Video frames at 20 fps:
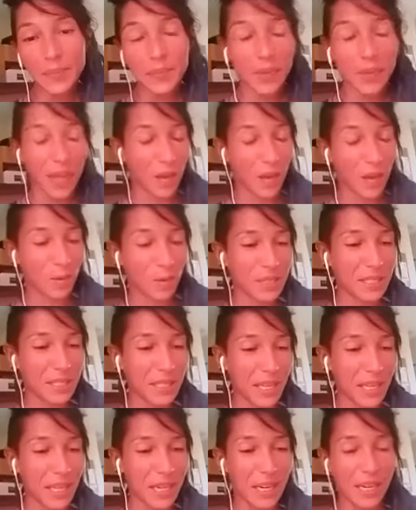I would
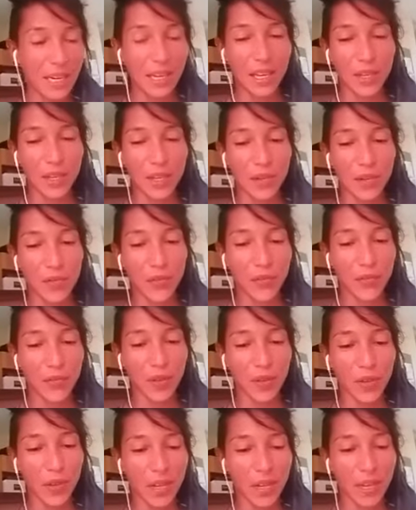say, like, if
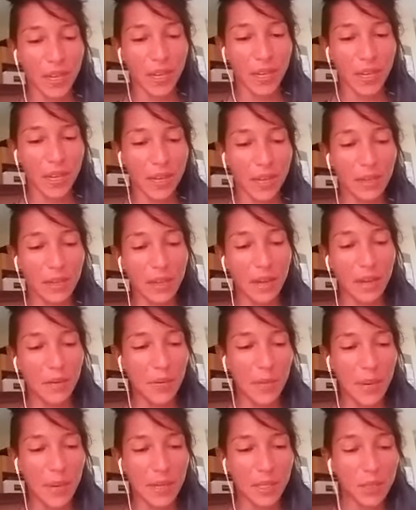
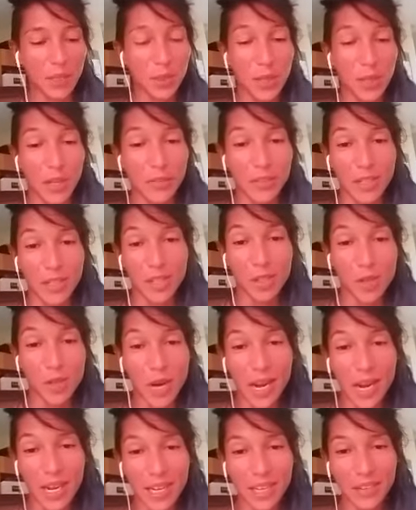everybody to give it a
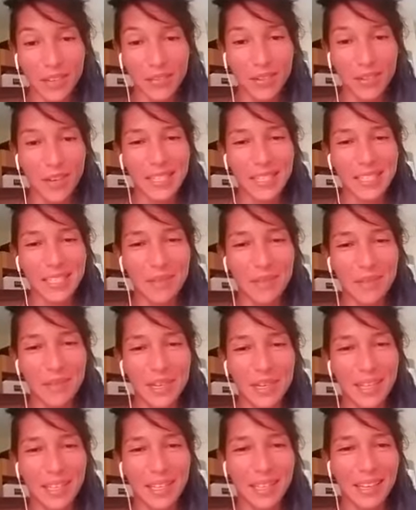try. If you have
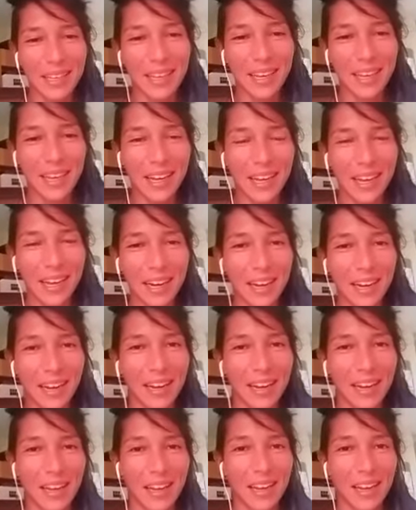somebody that can
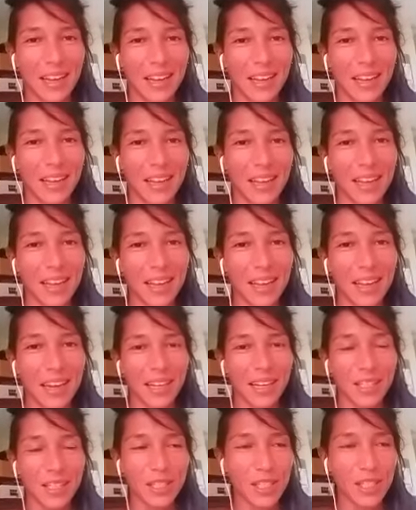
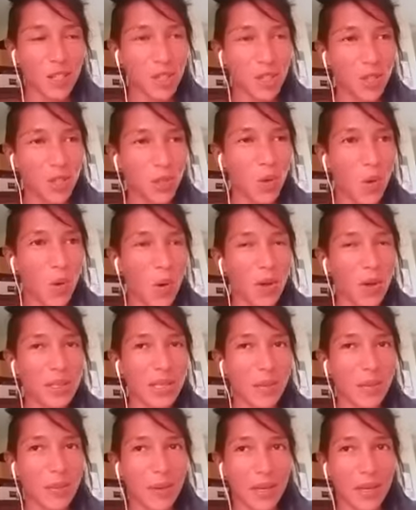teach you, or
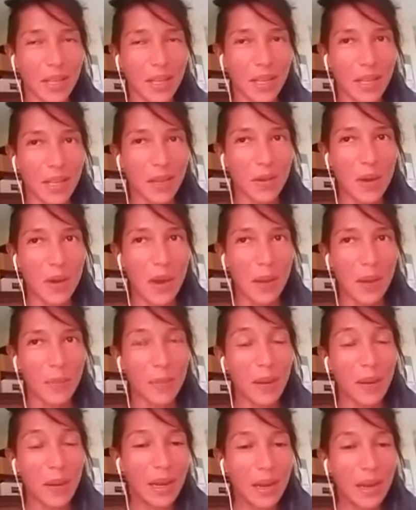somebody that you can
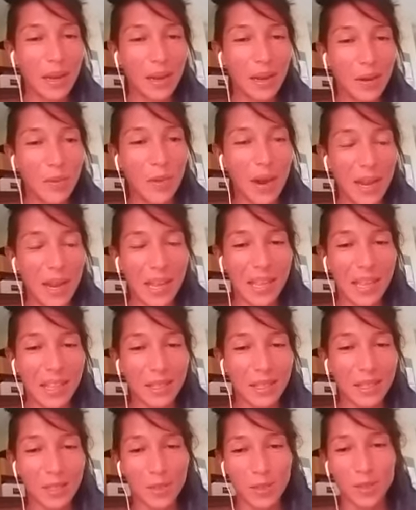play with
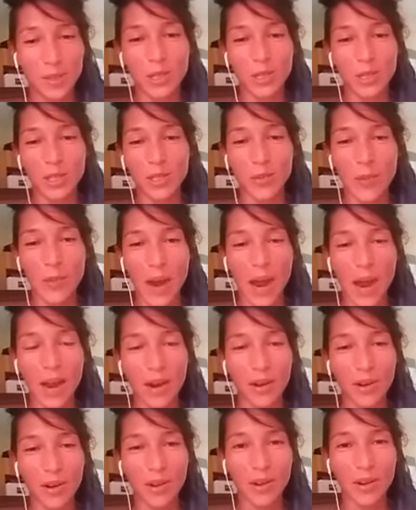to try some
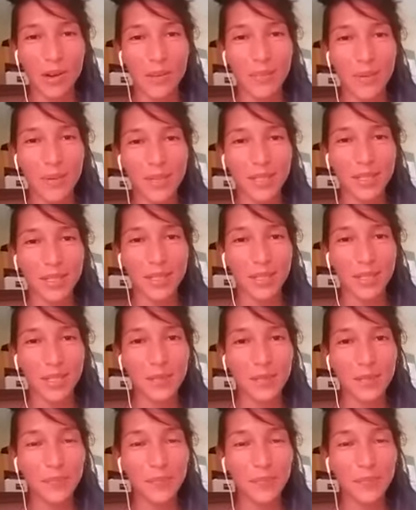acro yoga postures,